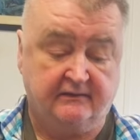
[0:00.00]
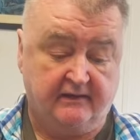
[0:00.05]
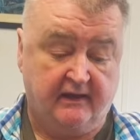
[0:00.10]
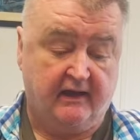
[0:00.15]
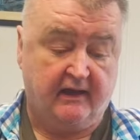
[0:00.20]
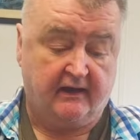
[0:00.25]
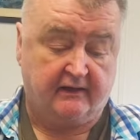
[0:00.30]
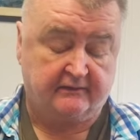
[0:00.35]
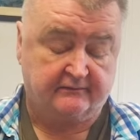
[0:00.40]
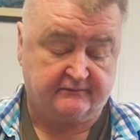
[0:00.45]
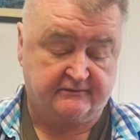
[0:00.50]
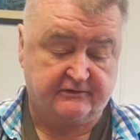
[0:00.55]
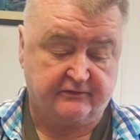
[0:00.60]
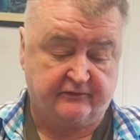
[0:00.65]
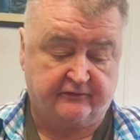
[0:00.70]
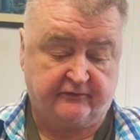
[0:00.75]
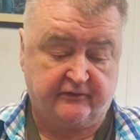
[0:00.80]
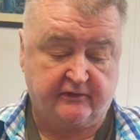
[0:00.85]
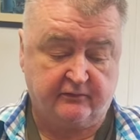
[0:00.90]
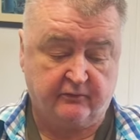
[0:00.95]
Yeah, 2
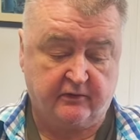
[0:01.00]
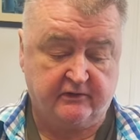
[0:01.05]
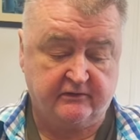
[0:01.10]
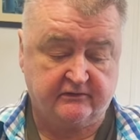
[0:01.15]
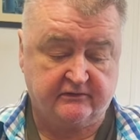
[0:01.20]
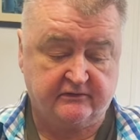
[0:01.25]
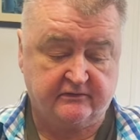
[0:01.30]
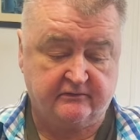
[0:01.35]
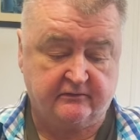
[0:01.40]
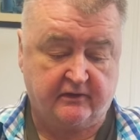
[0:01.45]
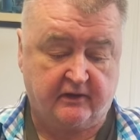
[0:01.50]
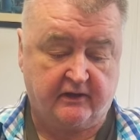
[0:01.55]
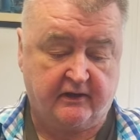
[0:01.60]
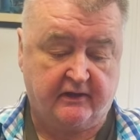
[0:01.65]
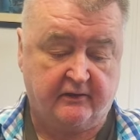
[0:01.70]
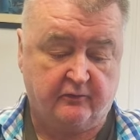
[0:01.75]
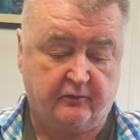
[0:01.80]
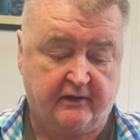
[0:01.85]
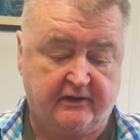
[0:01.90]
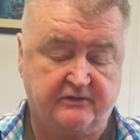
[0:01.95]
or 3
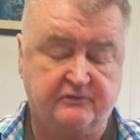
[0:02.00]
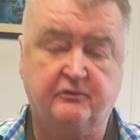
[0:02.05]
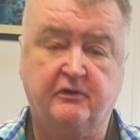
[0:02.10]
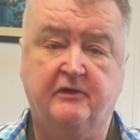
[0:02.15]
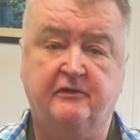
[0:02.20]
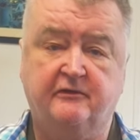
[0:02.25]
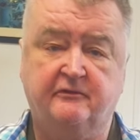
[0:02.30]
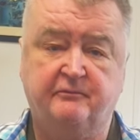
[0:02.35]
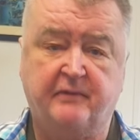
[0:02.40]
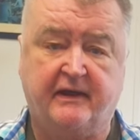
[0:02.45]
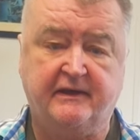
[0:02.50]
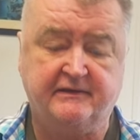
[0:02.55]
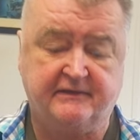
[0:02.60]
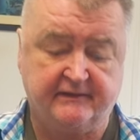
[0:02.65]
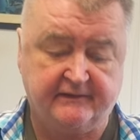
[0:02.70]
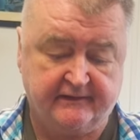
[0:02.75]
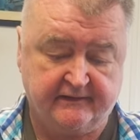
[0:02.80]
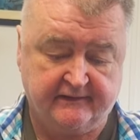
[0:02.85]
weeks worth of painting.